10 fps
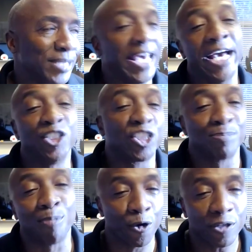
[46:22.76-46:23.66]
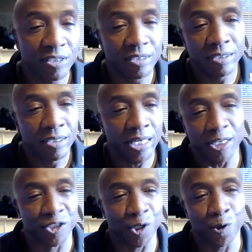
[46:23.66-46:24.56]
Edge Sport, and
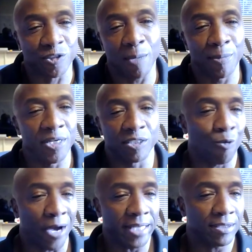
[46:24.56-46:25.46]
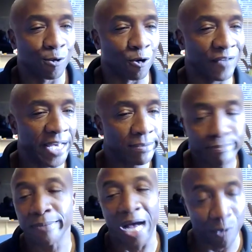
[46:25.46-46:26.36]
it shows up and it's a white Corvette,
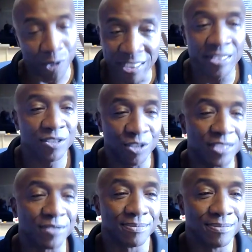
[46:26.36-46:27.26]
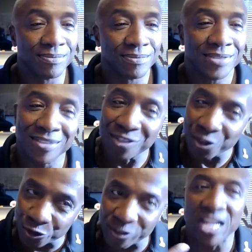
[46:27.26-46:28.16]
I wouldn't get into it. And
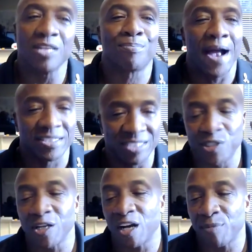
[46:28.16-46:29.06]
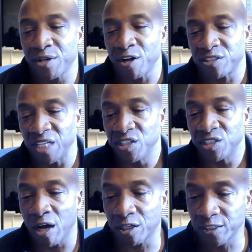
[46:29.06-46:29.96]
those are kind of the practices that we talk about in our safety
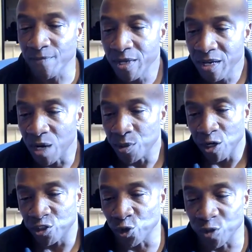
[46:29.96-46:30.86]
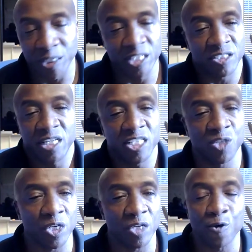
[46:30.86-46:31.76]
talks with our students. But it is a
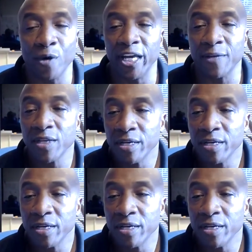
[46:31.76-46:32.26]
wonderful way.